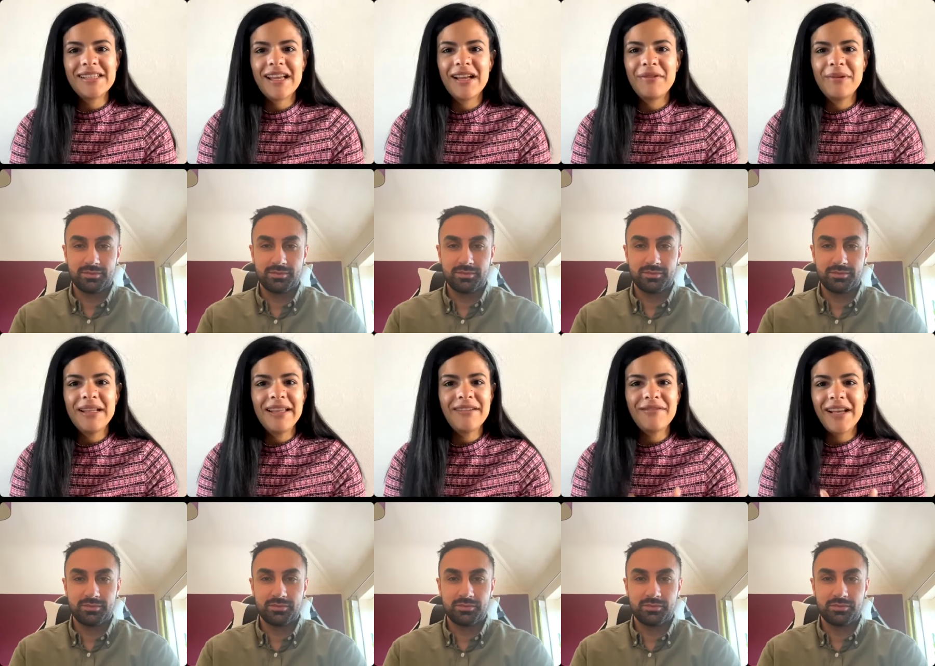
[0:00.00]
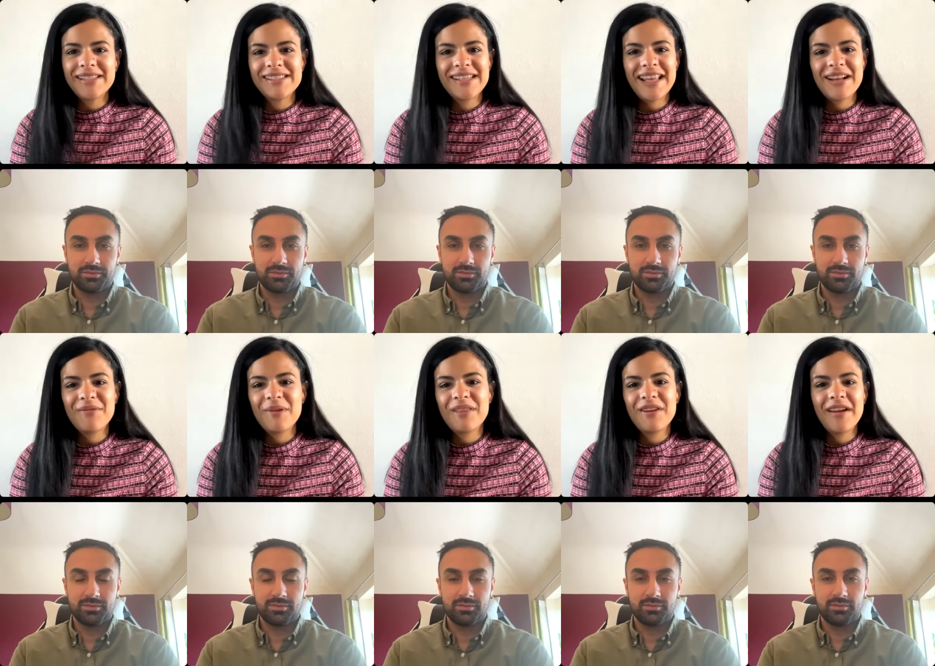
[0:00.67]
Speaker 1: I really resonated
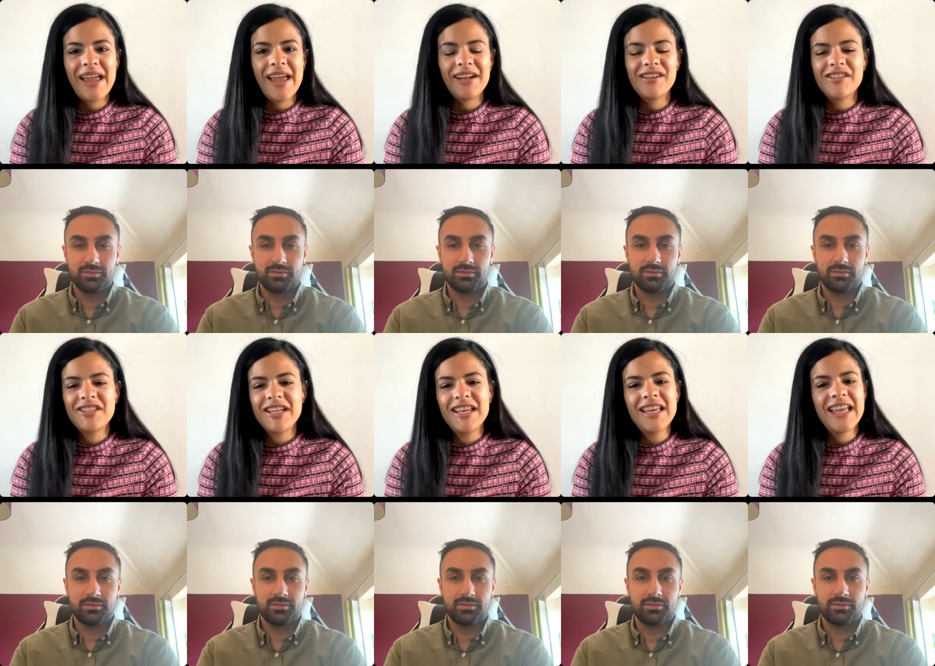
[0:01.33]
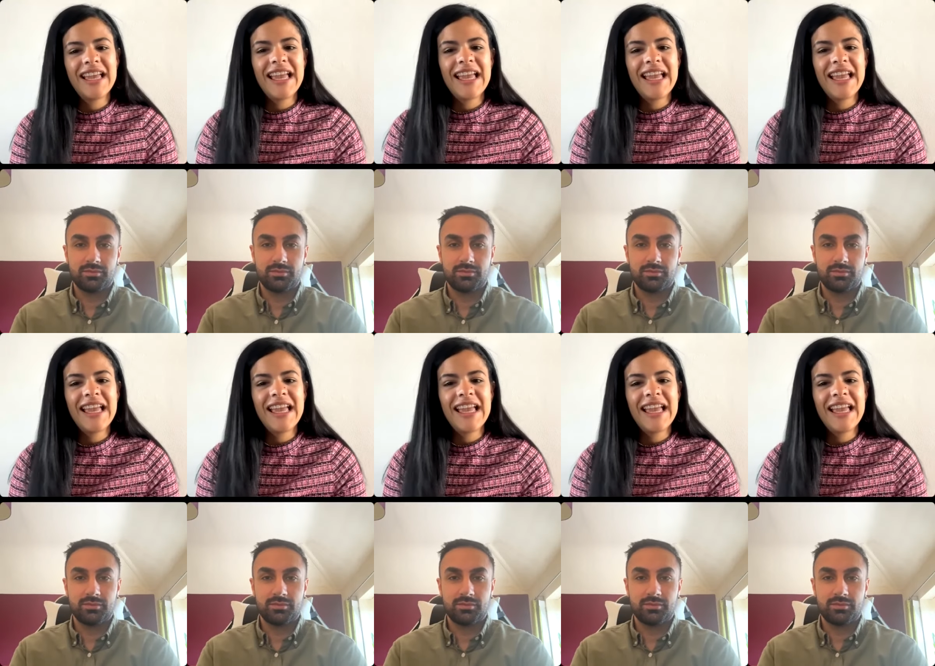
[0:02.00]
with your energy.